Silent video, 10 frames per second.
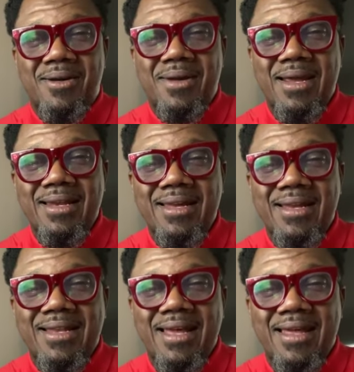All right,
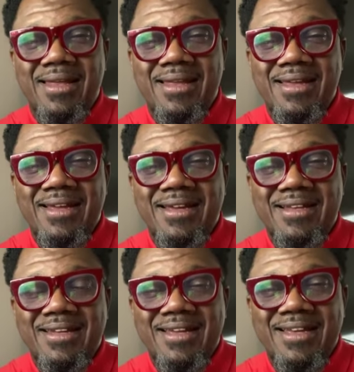look
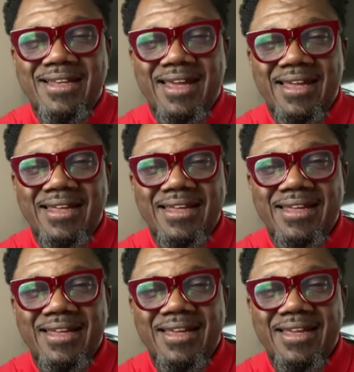at that.